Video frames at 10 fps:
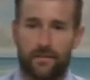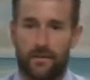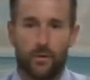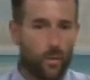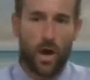
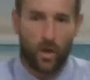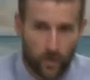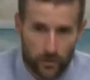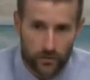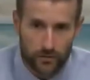you're wrong.
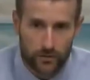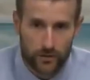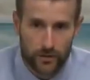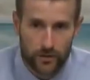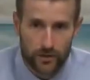
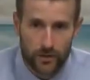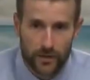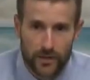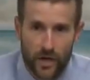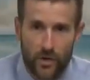
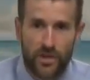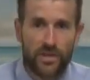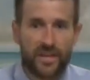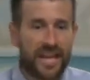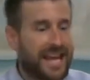You know,
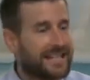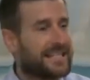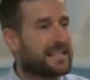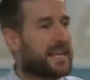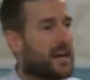you can't
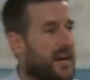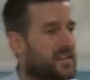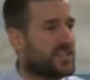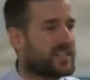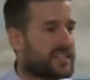sit there
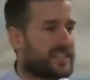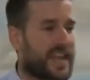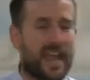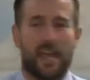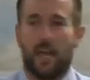and just
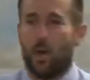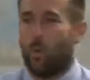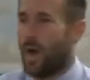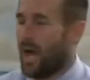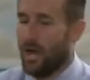say,
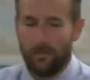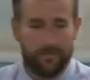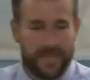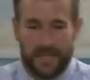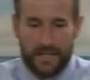well,
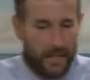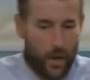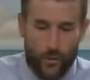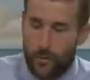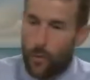you
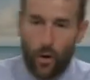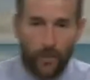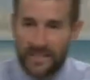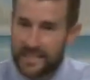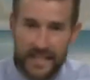know, the
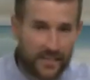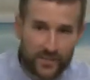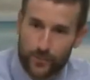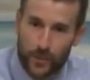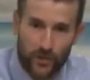Mormons teach
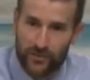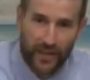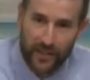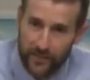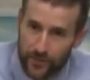some good
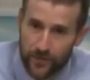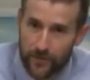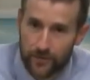things.